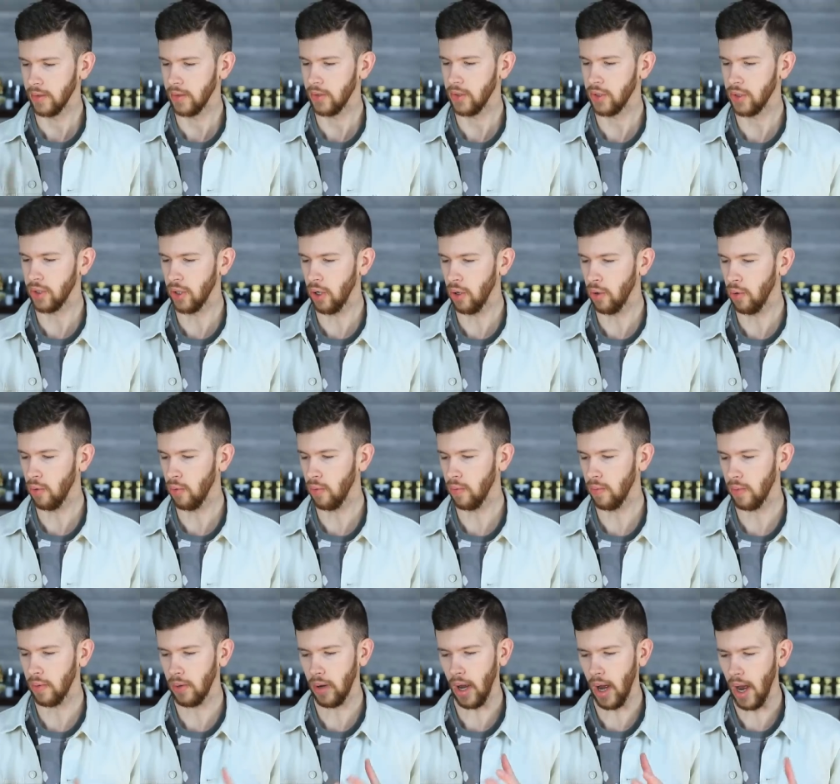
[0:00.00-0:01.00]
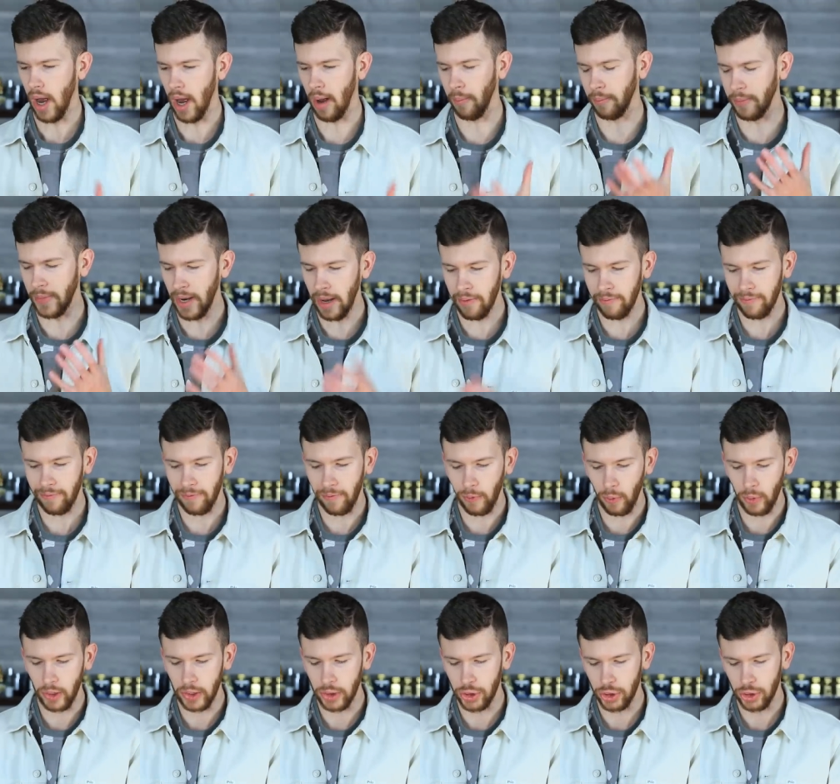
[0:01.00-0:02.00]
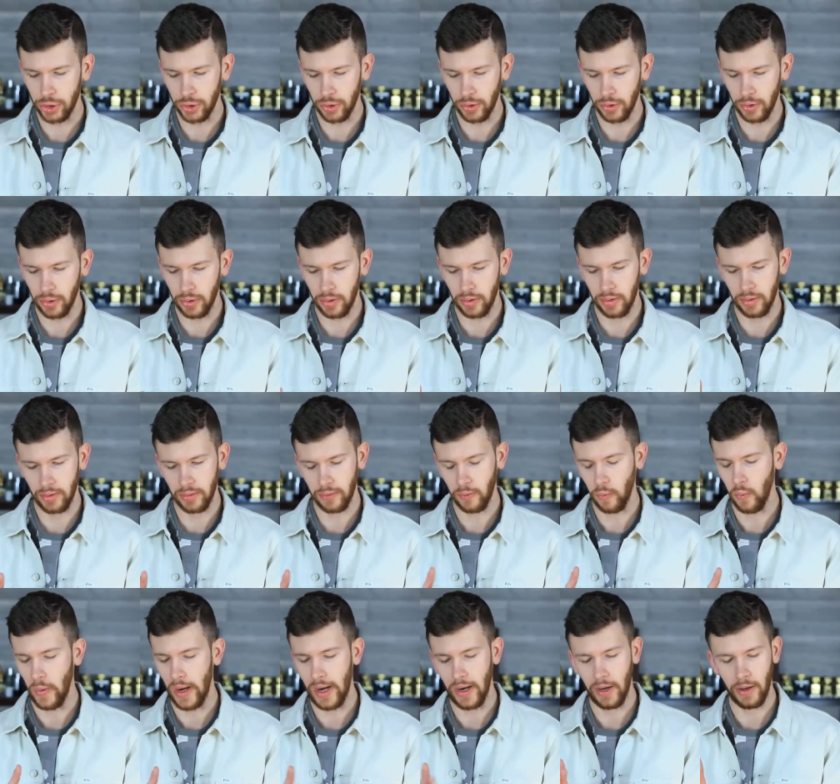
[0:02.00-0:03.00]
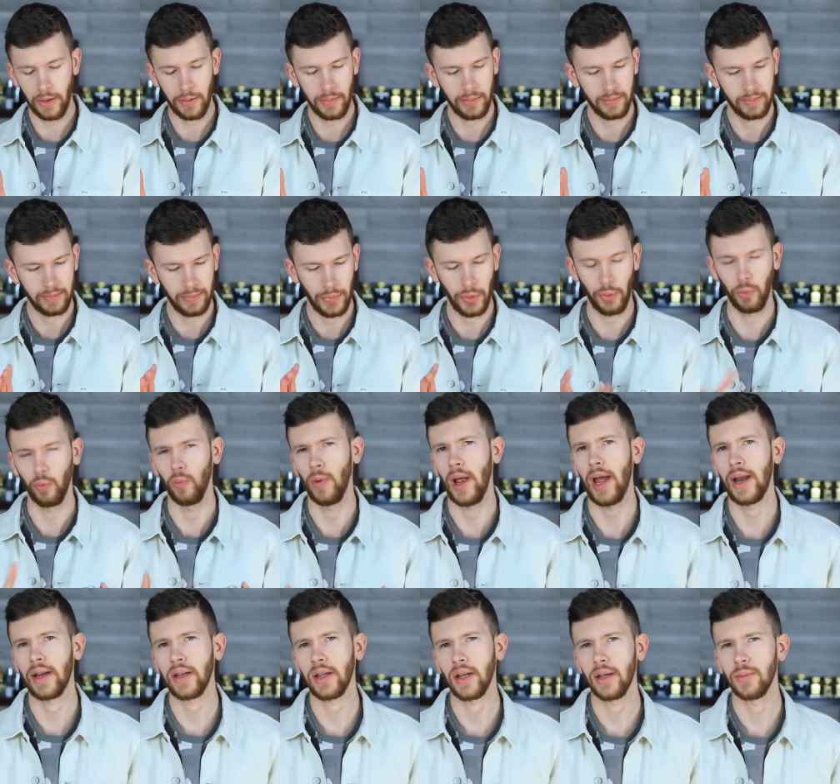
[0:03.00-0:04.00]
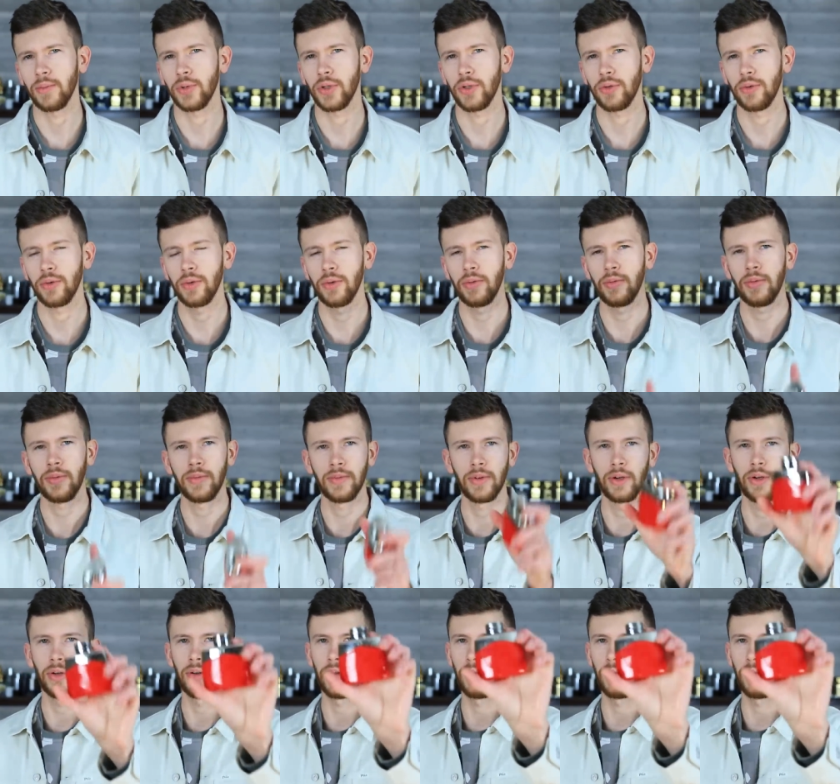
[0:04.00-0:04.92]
So I'm not fully sure where the red comes through, or